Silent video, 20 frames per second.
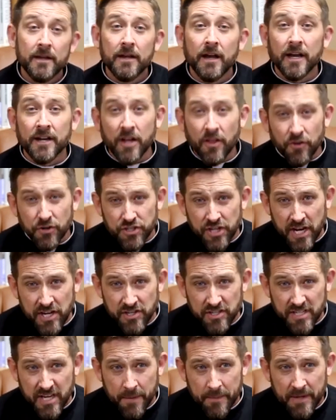Another change
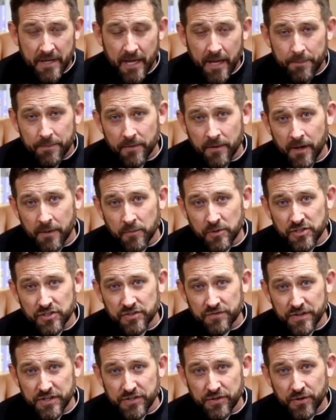that's coming up, which is
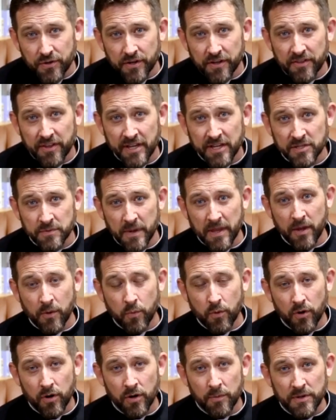a return to things the way they
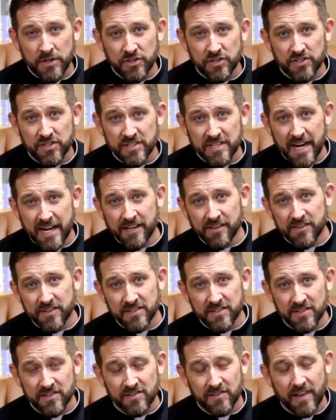were, and we just decided this
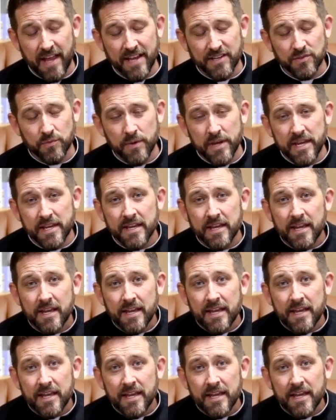last week,